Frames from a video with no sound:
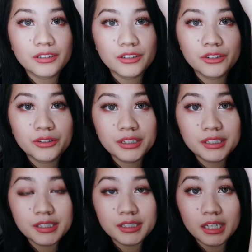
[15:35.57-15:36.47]
You
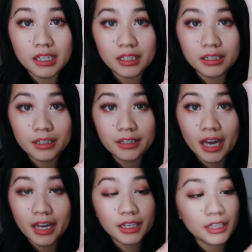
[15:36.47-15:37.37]
can see
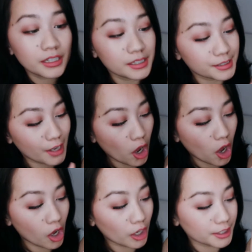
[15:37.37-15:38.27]
that it is
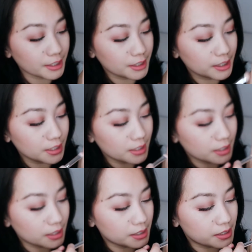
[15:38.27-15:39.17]
on.
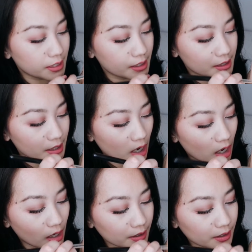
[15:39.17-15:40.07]
It is
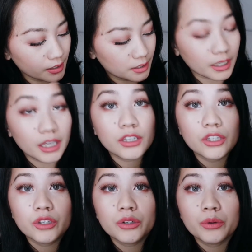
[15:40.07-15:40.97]
on,
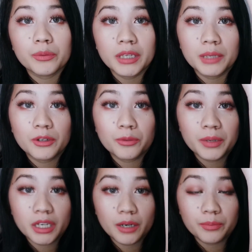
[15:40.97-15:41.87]
and you will be able to
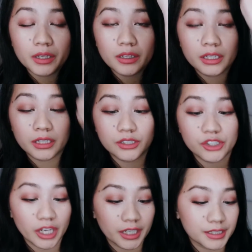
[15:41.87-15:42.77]
pick up these
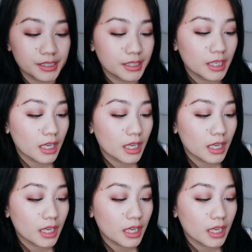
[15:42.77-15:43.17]
shades.